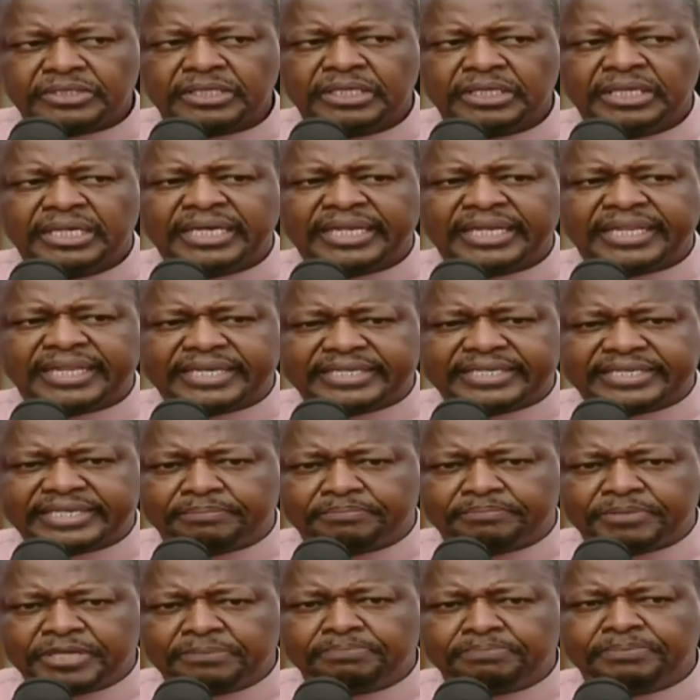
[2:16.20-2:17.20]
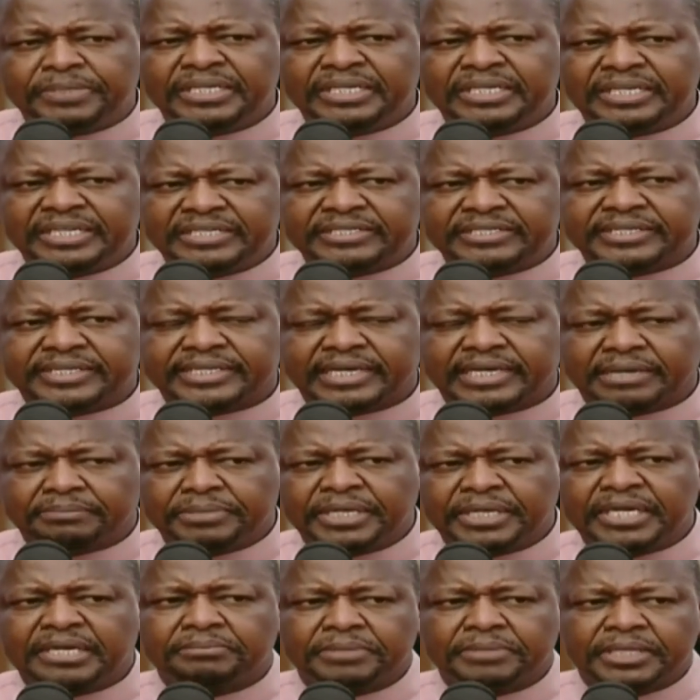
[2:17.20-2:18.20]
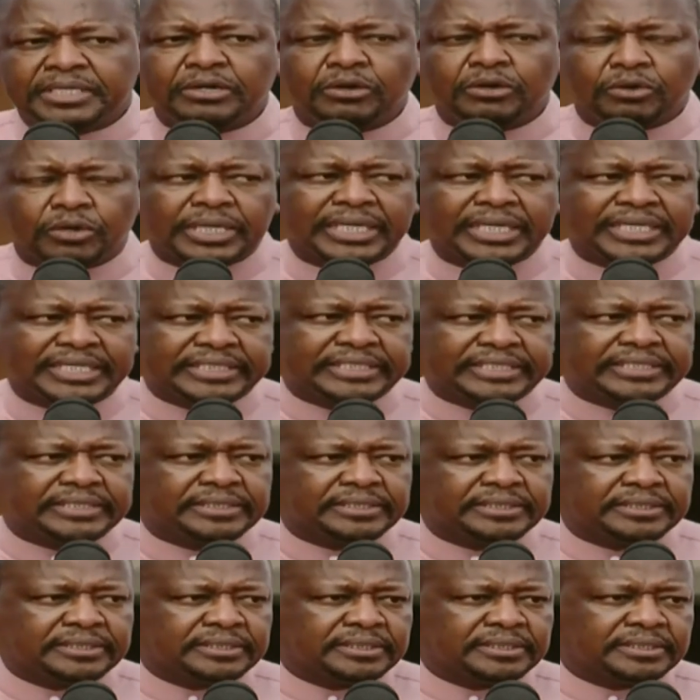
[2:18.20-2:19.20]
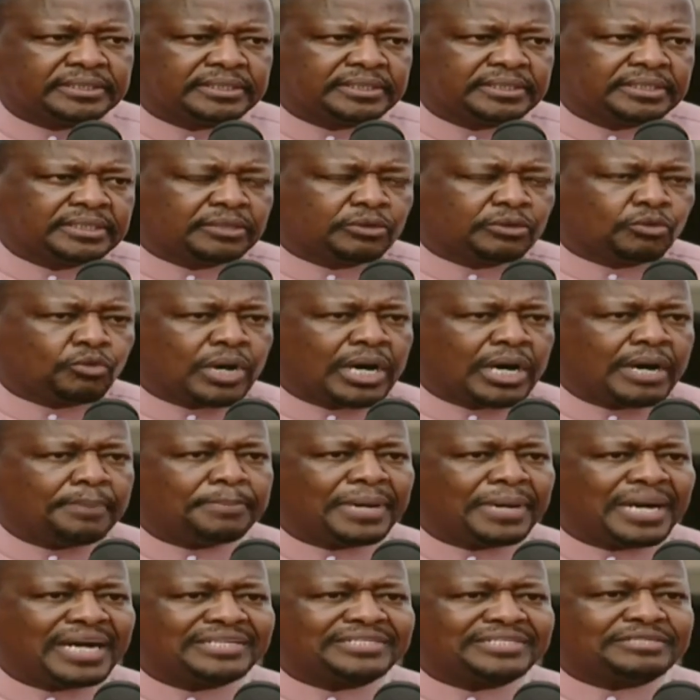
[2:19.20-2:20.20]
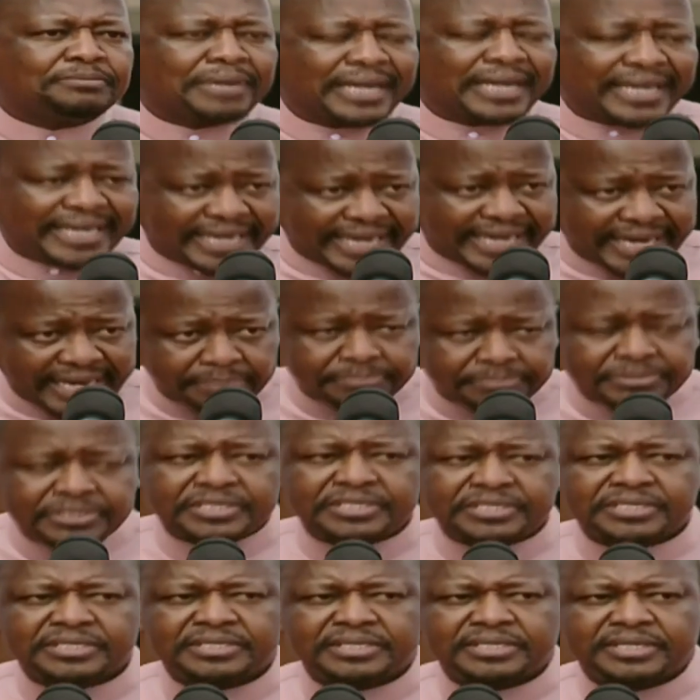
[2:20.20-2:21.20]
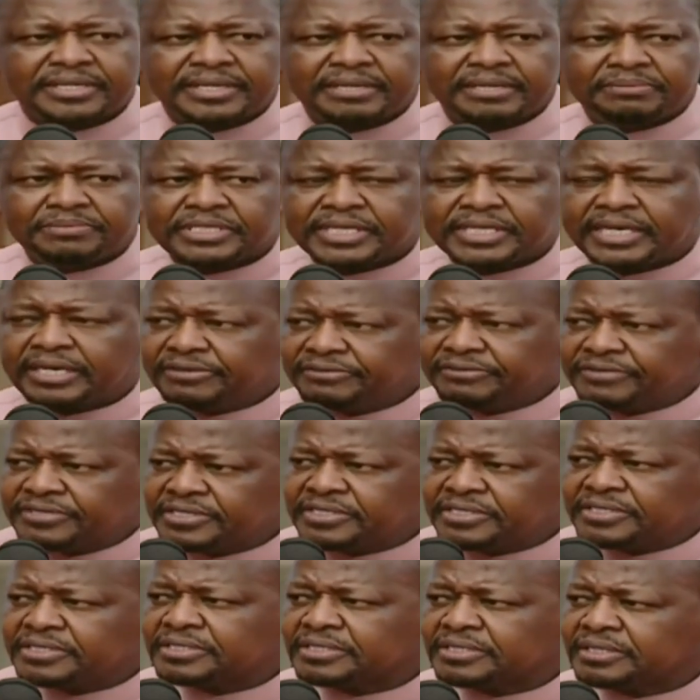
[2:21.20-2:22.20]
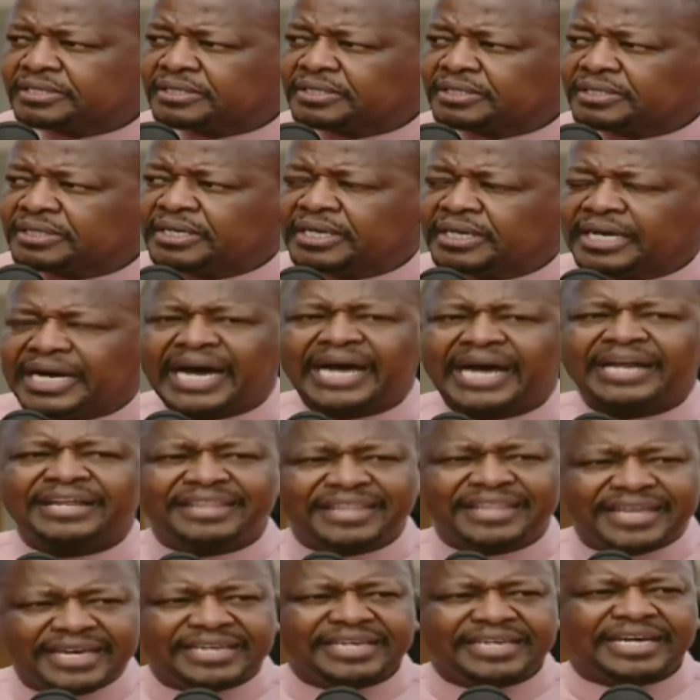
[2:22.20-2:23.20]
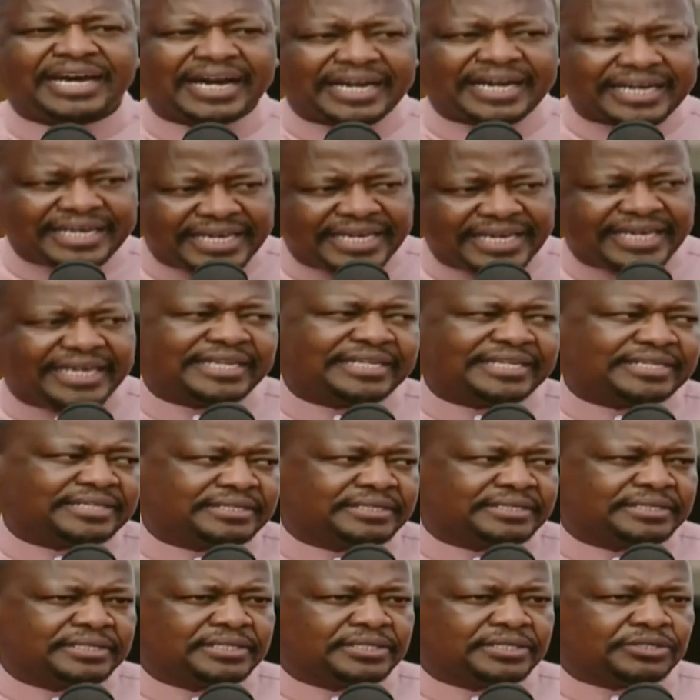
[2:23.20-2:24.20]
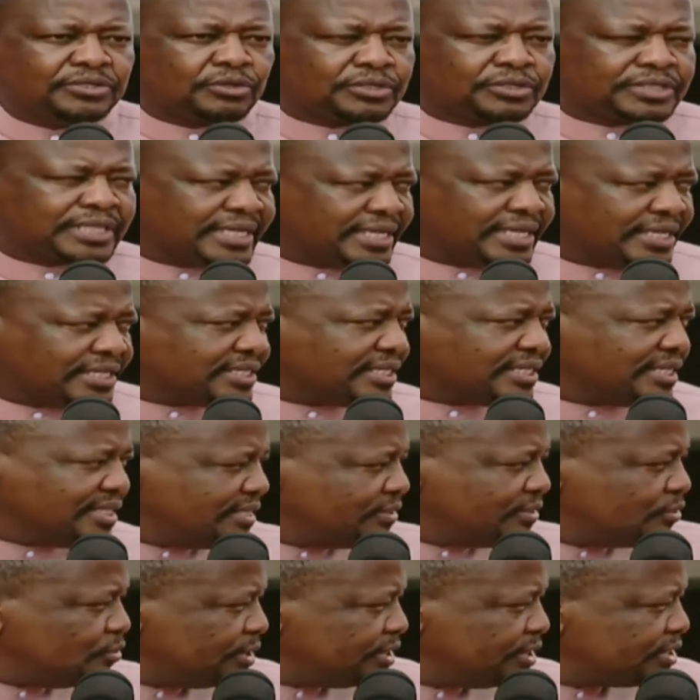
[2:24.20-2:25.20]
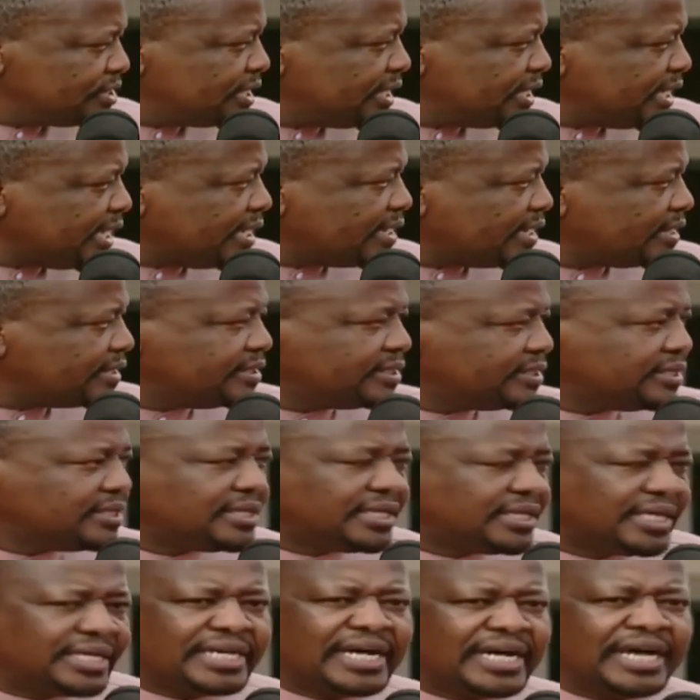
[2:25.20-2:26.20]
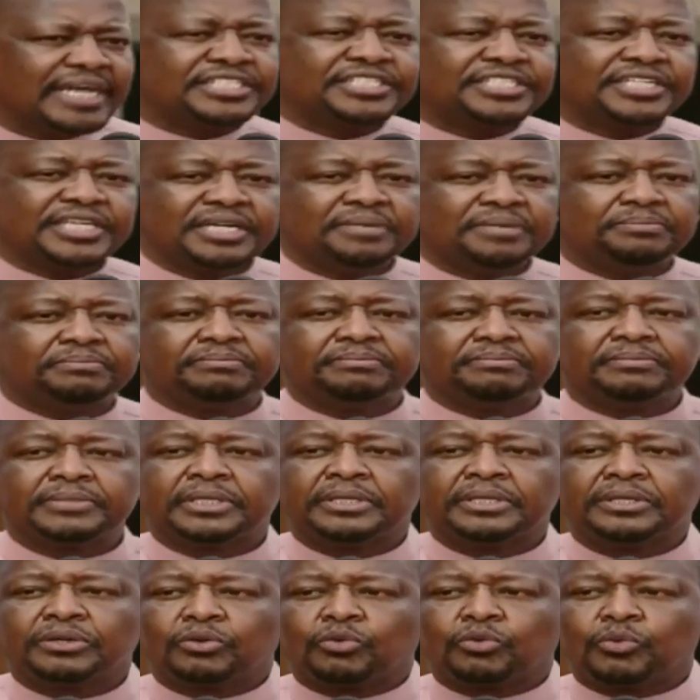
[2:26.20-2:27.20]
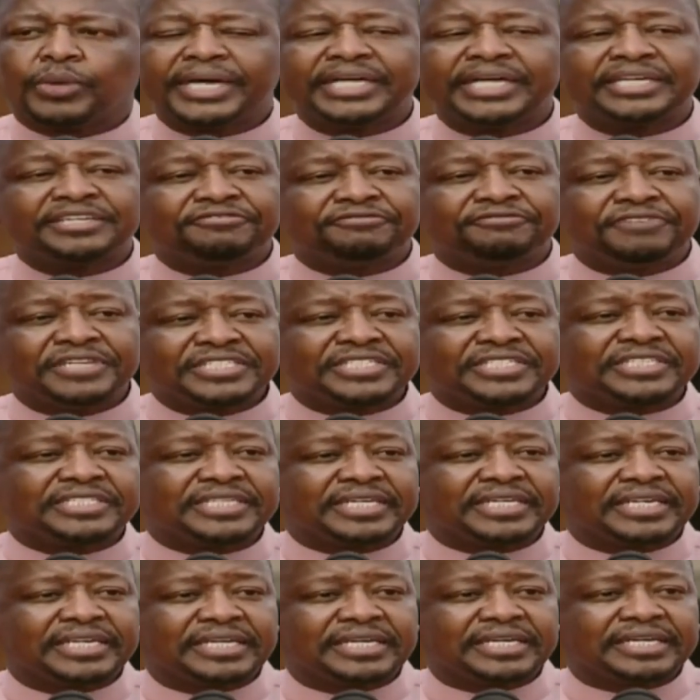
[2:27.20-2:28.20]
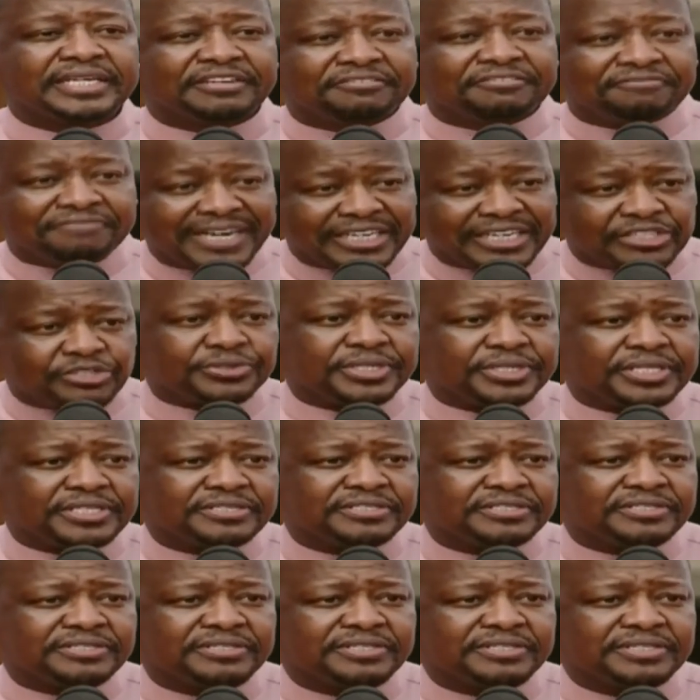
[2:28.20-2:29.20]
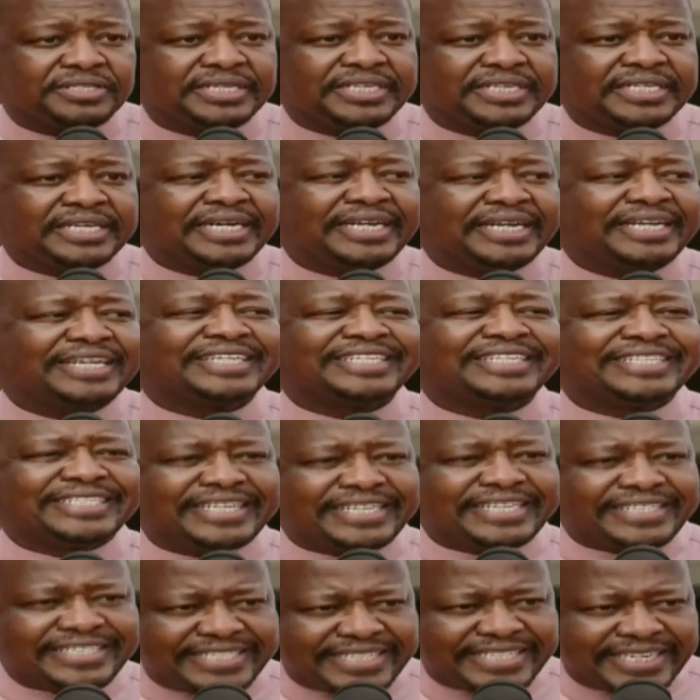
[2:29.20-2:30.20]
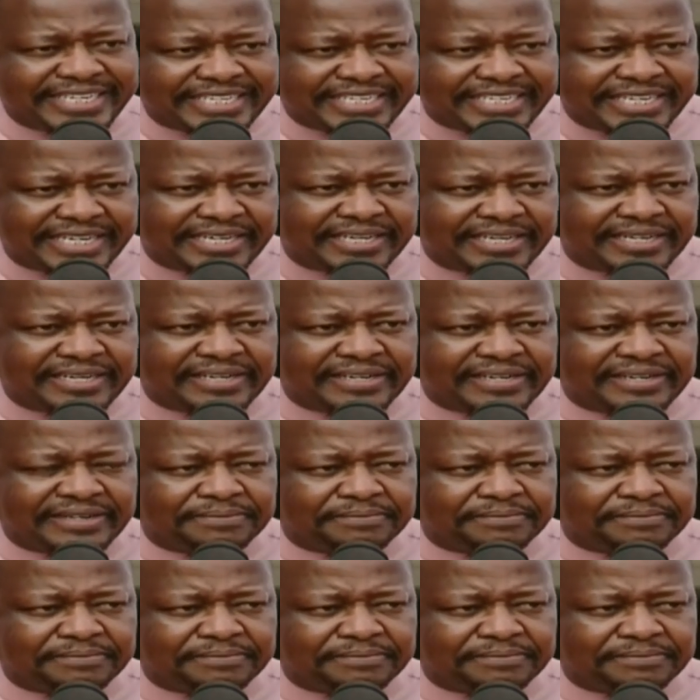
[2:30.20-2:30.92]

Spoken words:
that the PPEs that are being made locally were passed by KEBS themselves, and then again, Dr. Nandili, who is here, and her team went visiting the factories, retested the